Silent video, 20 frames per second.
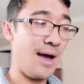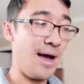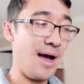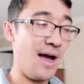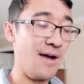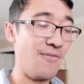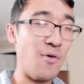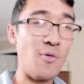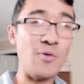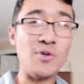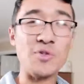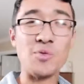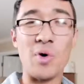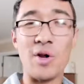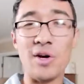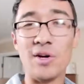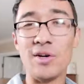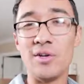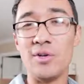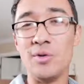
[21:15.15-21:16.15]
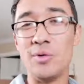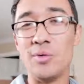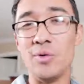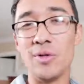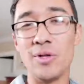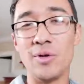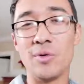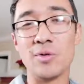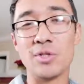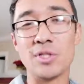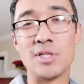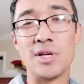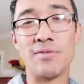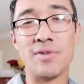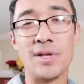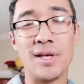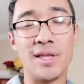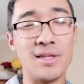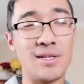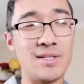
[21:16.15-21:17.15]
I've always wanted to do really cool stuff
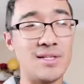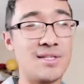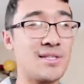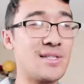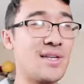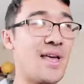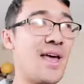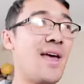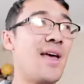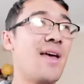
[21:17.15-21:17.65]
like this.